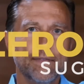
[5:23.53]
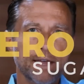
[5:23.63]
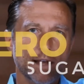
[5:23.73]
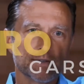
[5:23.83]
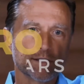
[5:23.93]

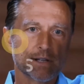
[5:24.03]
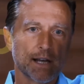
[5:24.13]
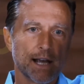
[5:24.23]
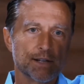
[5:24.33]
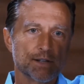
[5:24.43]
This
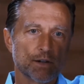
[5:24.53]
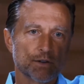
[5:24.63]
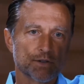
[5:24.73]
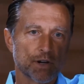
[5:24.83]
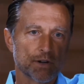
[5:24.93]
has zero
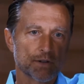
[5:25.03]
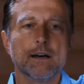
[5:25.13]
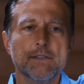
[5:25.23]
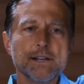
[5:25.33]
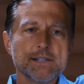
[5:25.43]

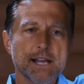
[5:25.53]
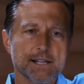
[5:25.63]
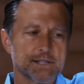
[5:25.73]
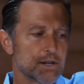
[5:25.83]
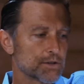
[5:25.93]
sugars. This
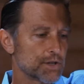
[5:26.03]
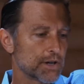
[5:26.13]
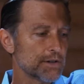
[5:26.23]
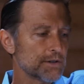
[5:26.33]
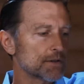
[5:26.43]
has zero
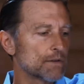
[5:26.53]
sugars.